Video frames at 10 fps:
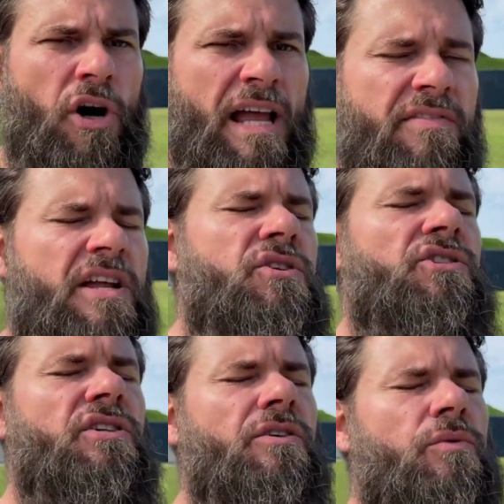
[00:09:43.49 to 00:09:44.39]
And then you
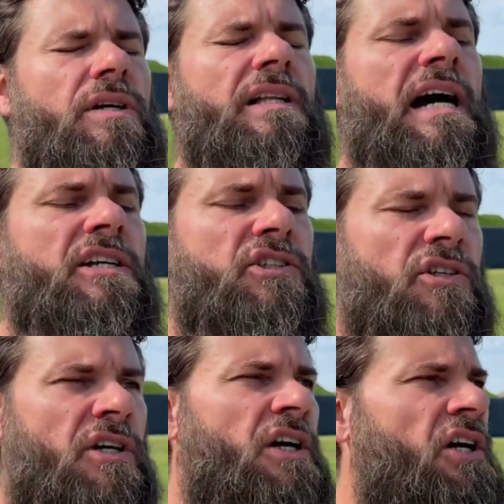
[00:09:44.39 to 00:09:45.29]
start to realize you're